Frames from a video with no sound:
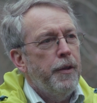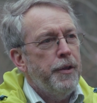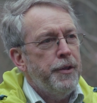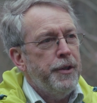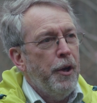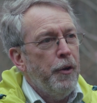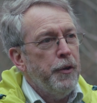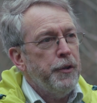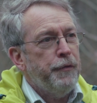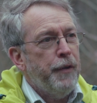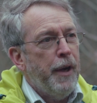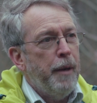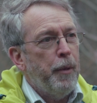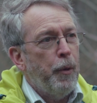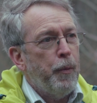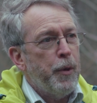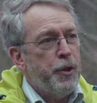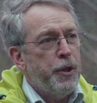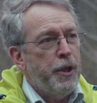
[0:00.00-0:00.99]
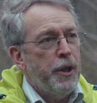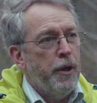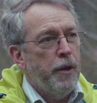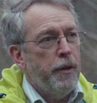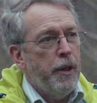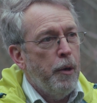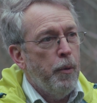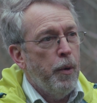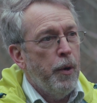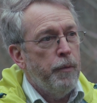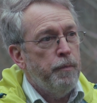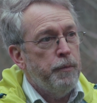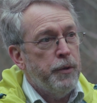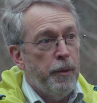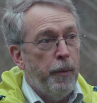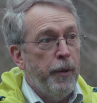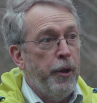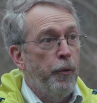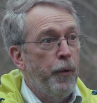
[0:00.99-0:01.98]
The Sells family was here. They were
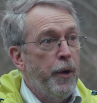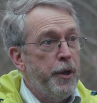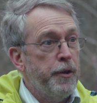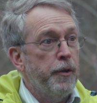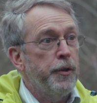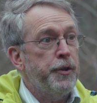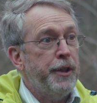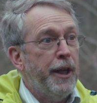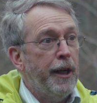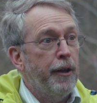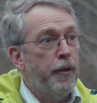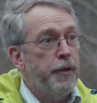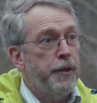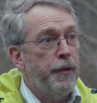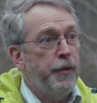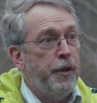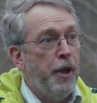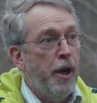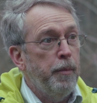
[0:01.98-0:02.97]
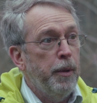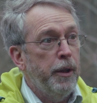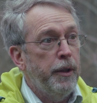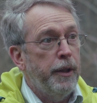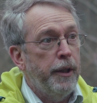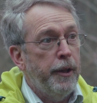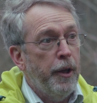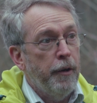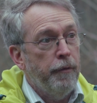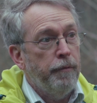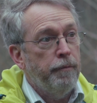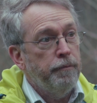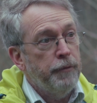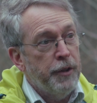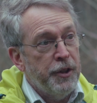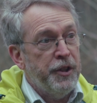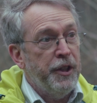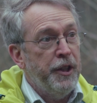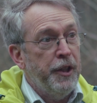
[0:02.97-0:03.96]
some of the original settlers of Dublin, and their
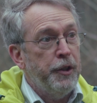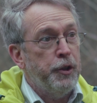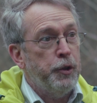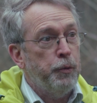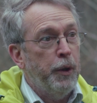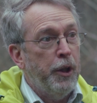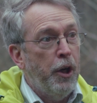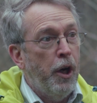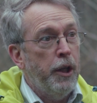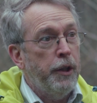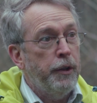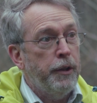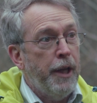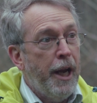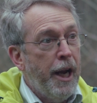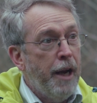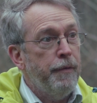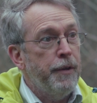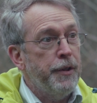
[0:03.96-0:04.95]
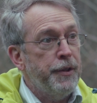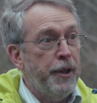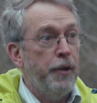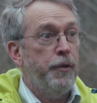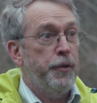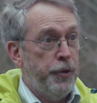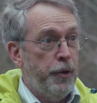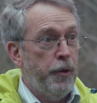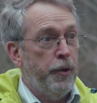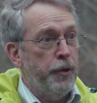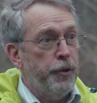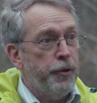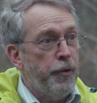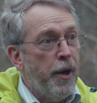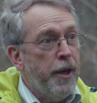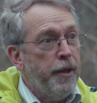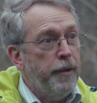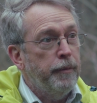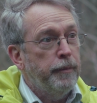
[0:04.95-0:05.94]
descendants went on to have the Sells Circus,
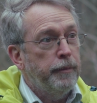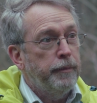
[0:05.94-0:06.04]
right?